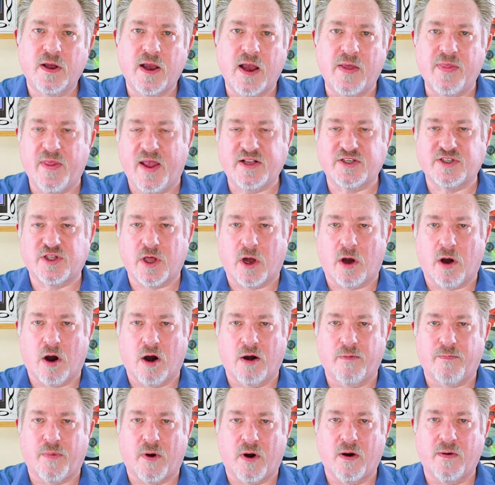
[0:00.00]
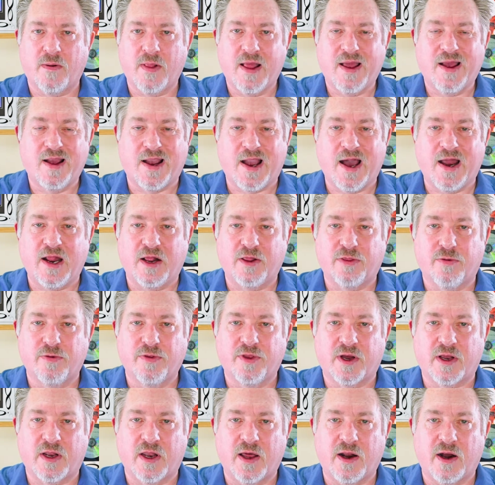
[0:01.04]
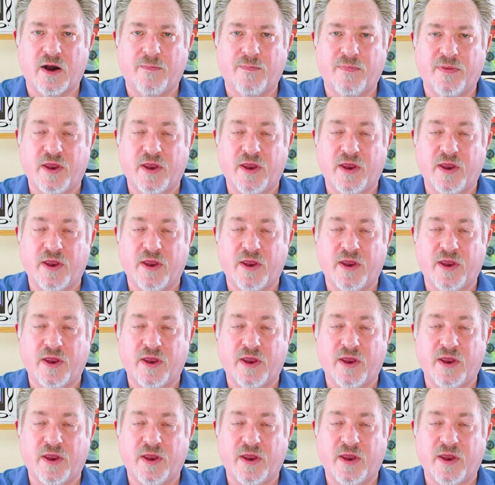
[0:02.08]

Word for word: And that's the hard part, cutting through the clutter.